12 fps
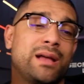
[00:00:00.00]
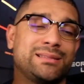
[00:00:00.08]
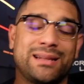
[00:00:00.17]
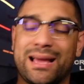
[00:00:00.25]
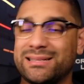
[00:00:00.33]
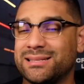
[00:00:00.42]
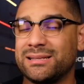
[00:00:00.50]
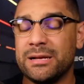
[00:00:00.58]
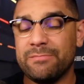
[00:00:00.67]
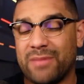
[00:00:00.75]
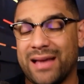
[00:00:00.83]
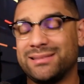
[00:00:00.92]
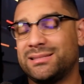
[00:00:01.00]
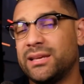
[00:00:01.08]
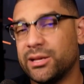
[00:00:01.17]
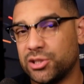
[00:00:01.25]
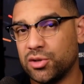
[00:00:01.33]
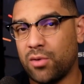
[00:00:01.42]
And I see it
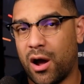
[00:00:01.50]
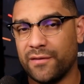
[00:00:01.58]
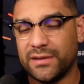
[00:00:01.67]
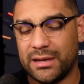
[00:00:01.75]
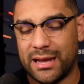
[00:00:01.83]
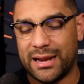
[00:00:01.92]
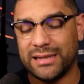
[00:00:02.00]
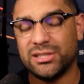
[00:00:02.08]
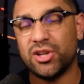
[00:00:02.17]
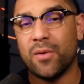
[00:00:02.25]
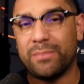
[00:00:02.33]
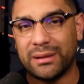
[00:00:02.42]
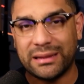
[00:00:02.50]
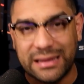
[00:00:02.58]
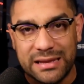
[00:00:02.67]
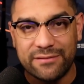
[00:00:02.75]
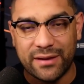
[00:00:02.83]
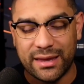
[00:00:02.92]
too often and I just don't
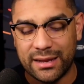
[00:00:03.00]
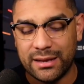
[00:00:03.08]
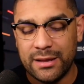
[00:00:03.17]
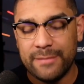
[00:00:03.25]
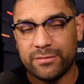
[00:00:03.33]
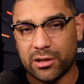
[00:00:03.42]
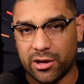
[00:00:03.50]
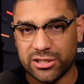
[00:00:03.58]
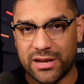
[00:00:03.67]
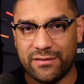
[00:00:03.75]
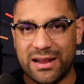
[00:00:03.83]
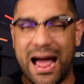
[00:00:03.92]
believe in the longevity.